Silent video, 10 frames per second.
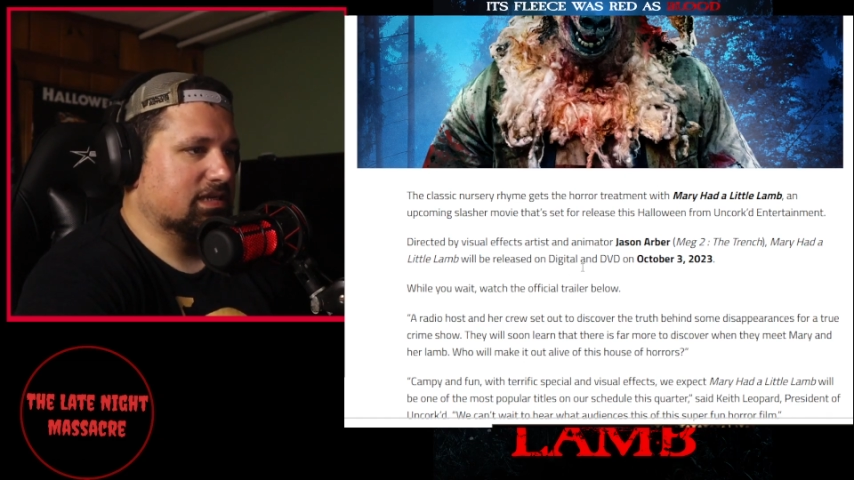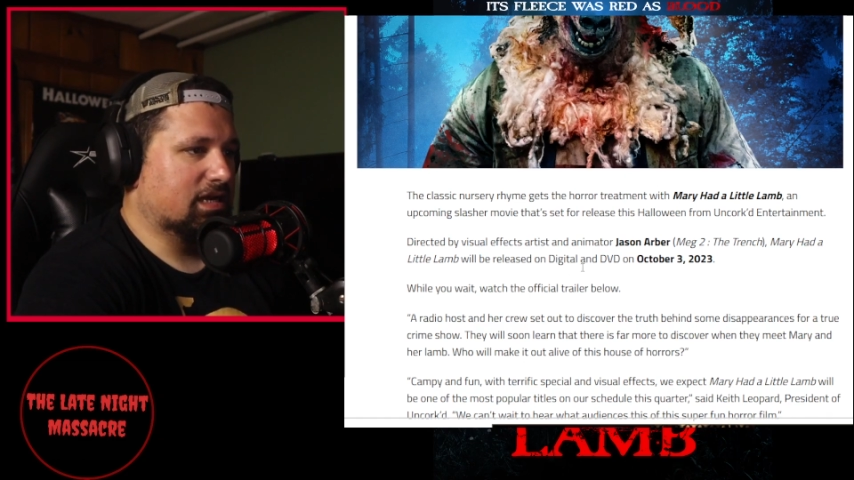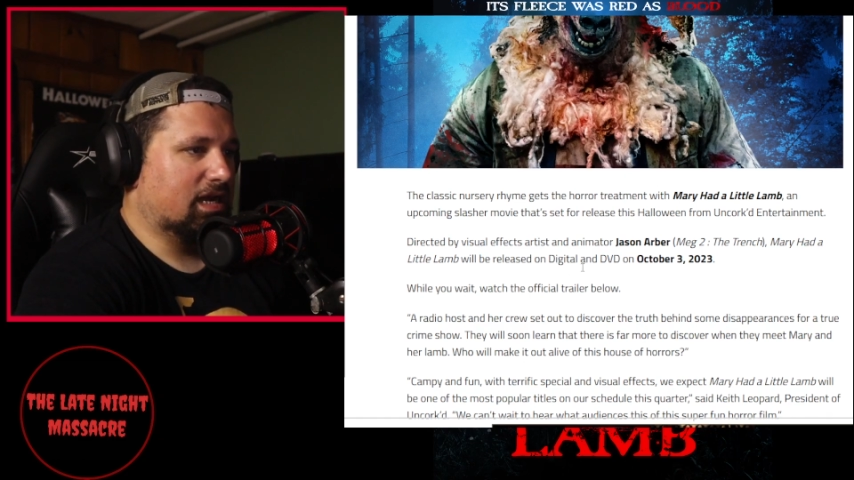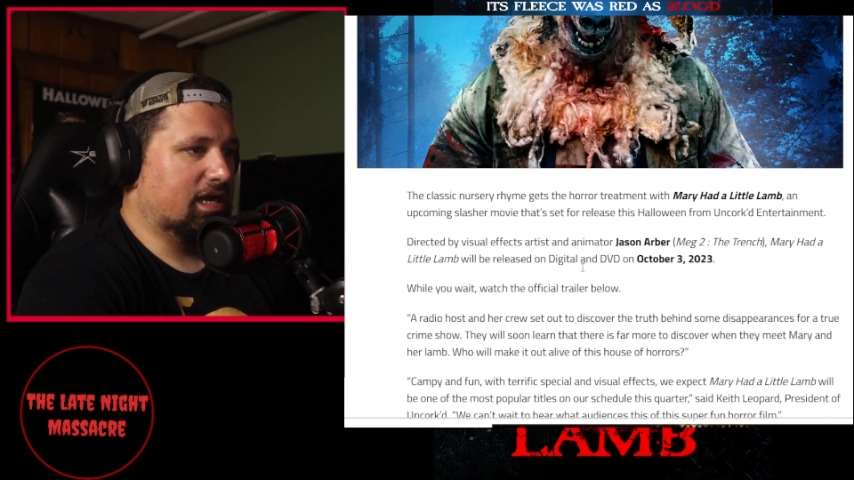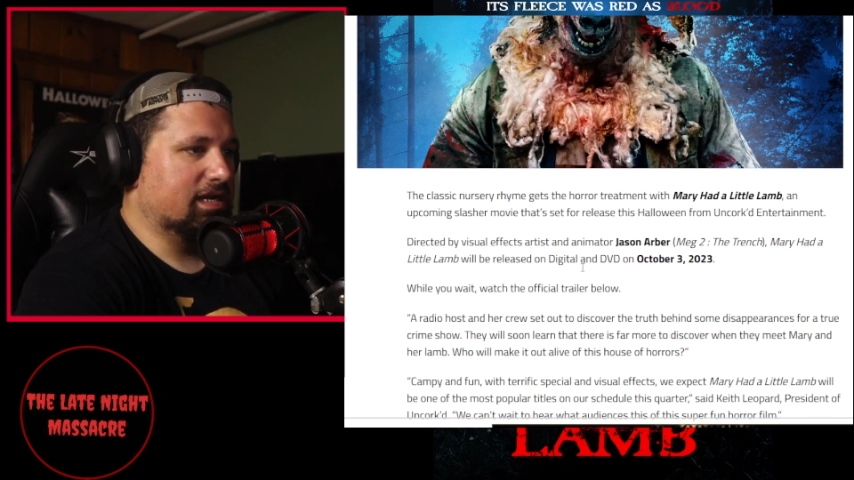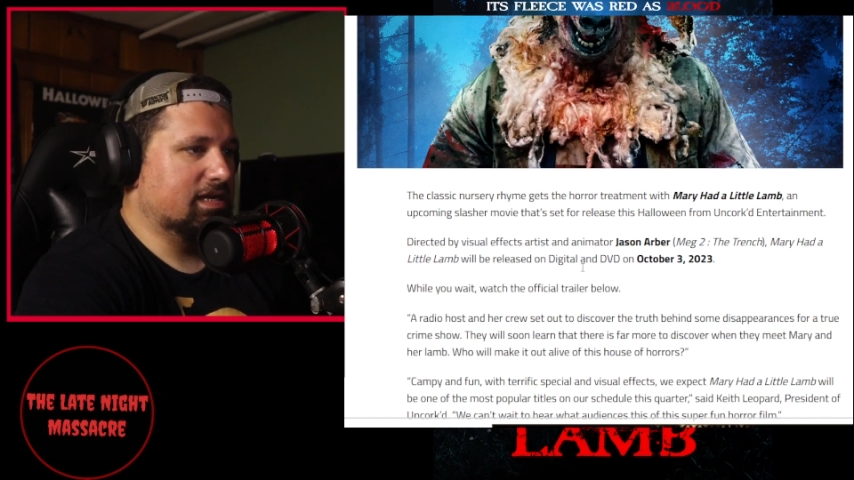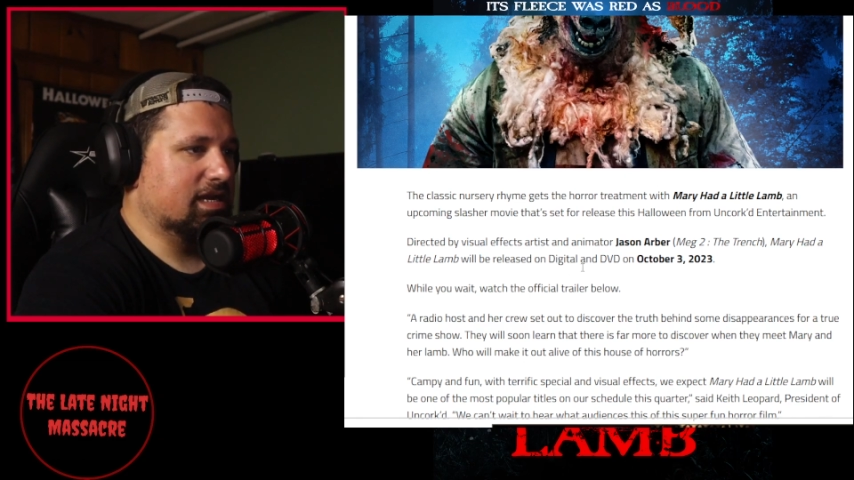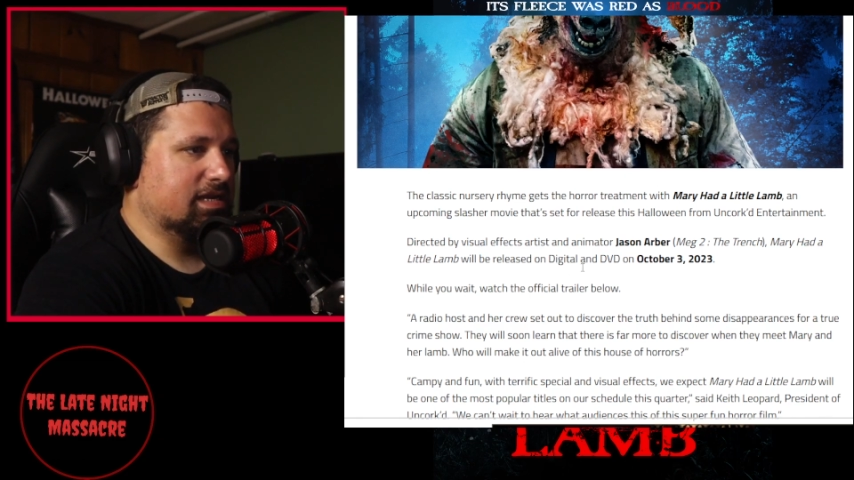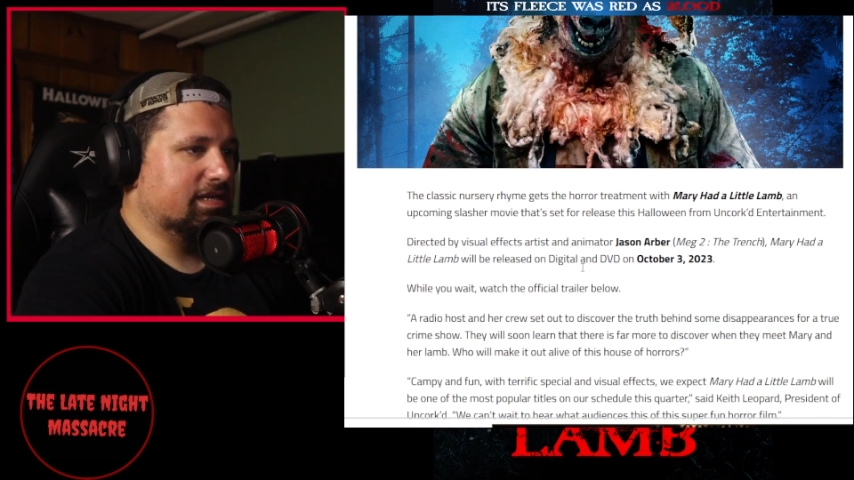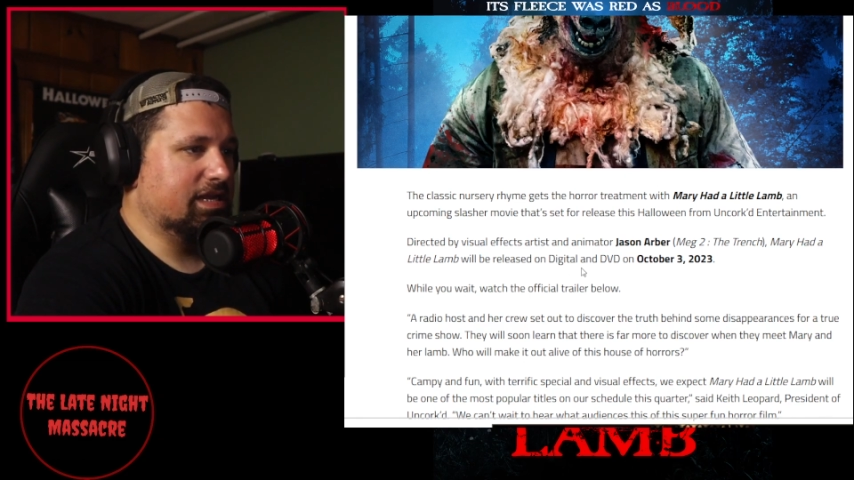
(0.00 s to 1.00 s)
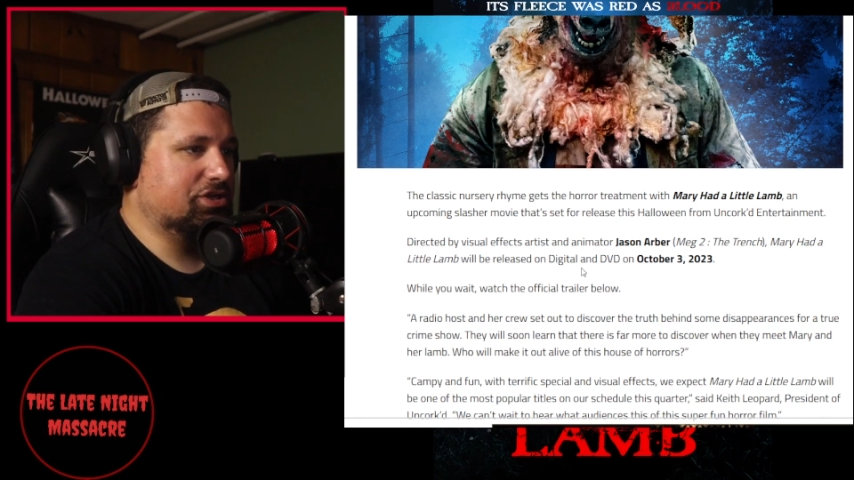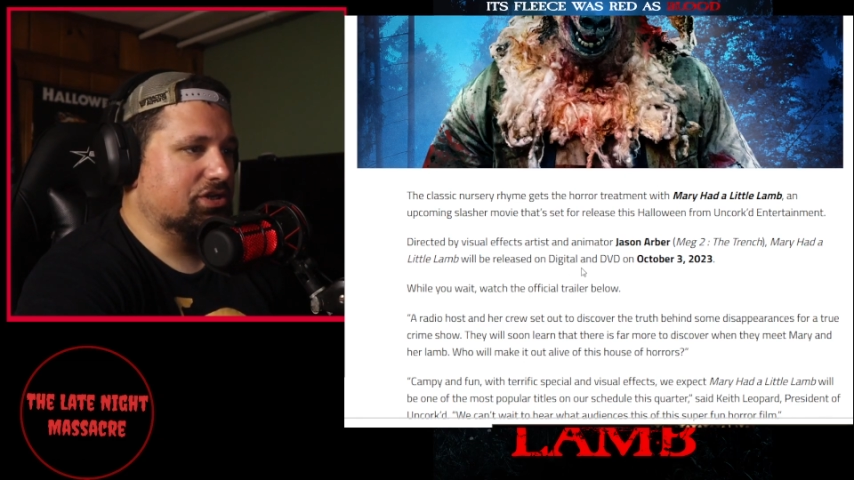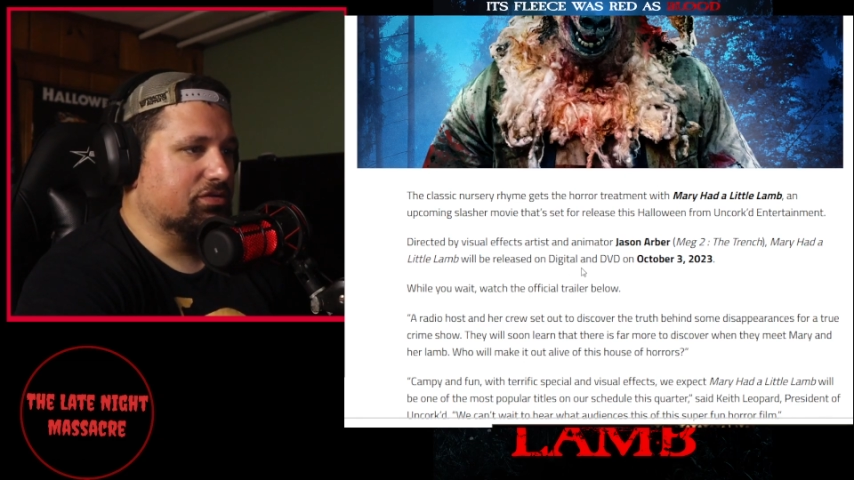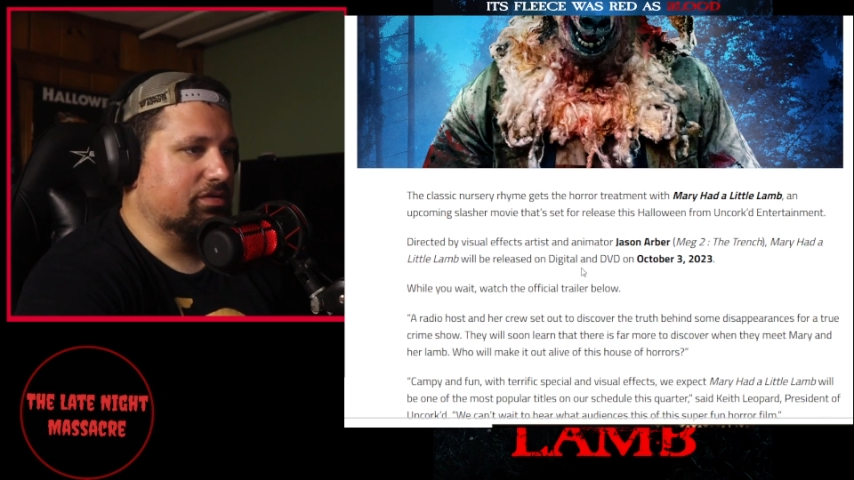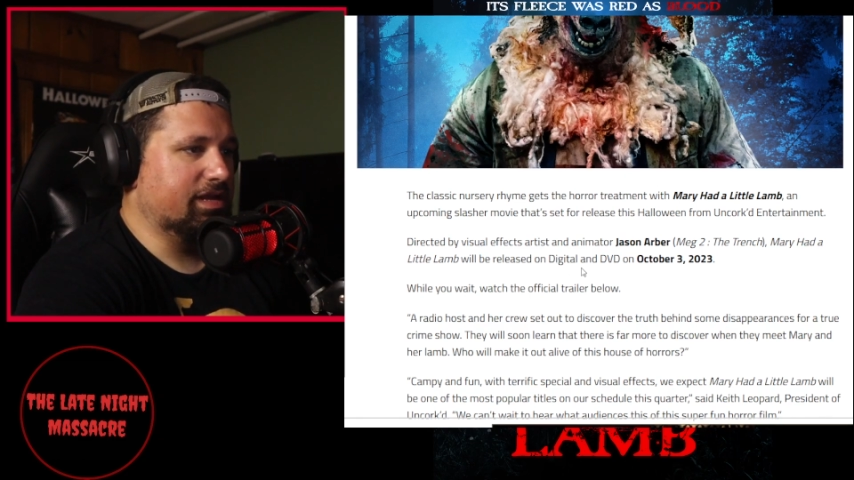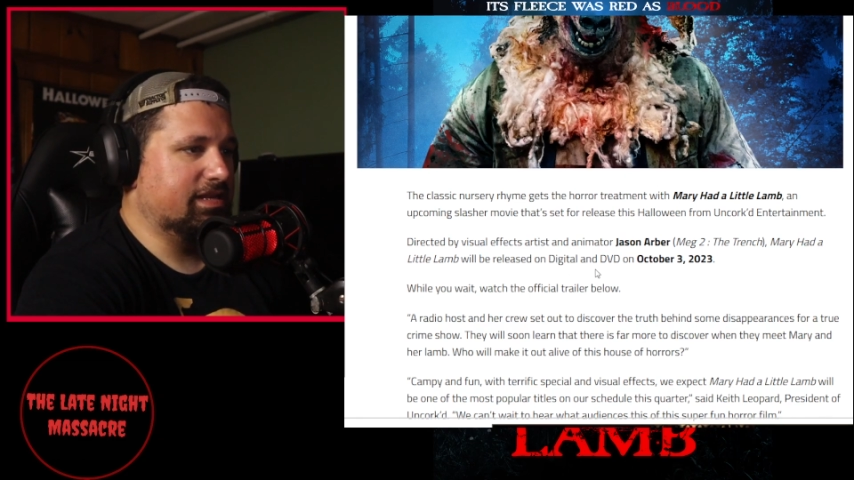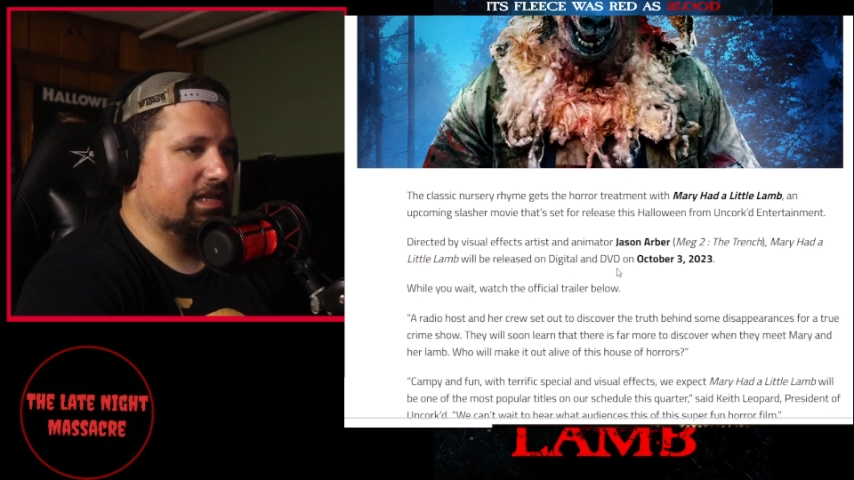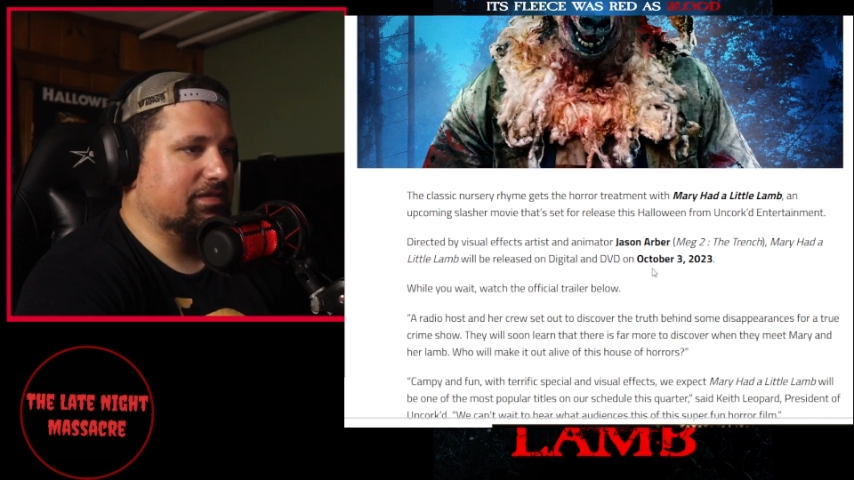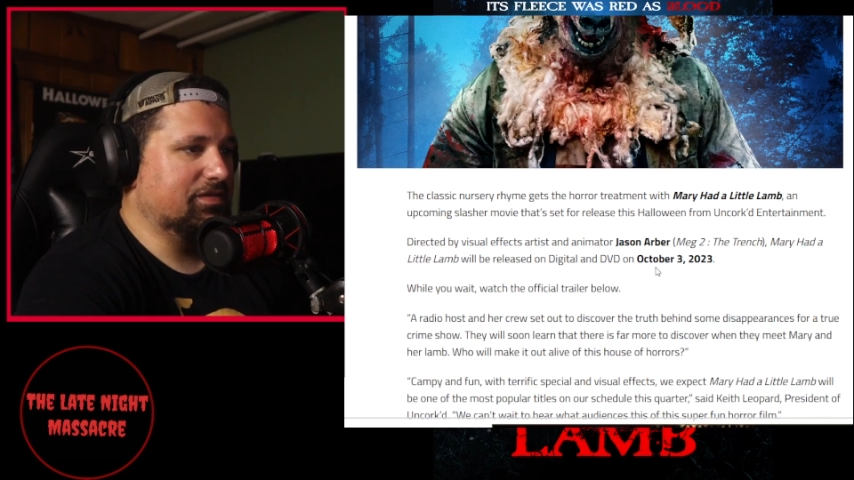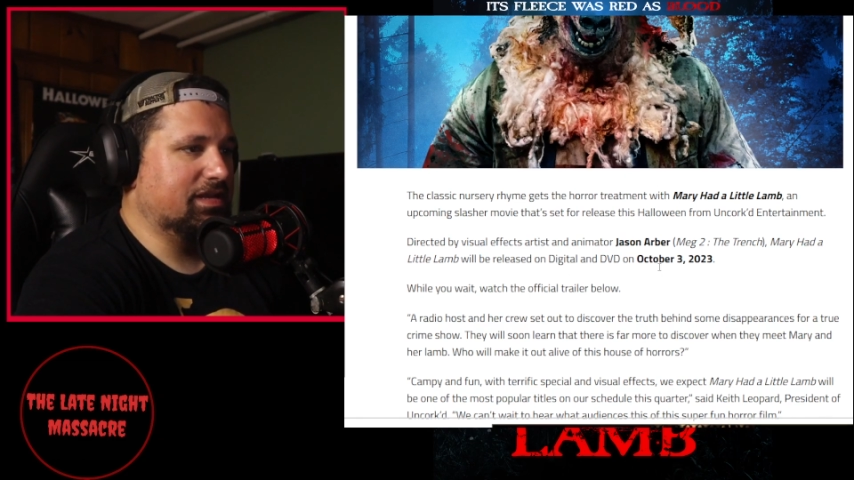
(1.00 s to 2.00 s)
on digital and
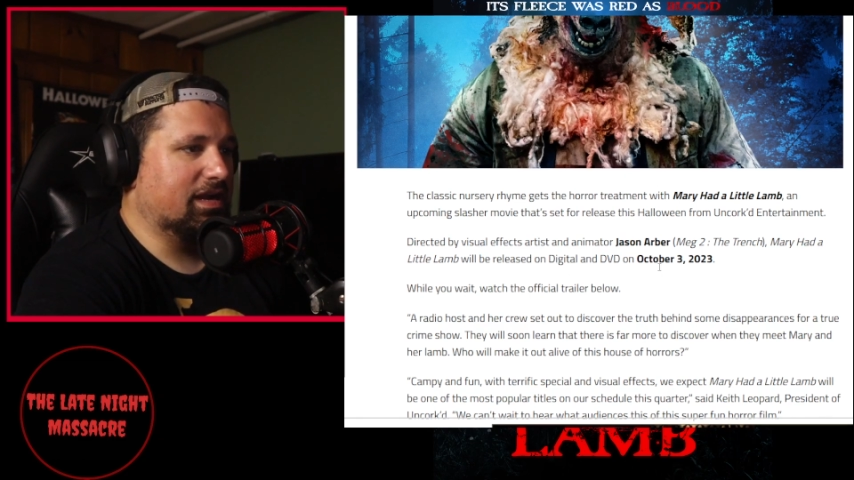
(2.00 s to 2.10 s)
DVD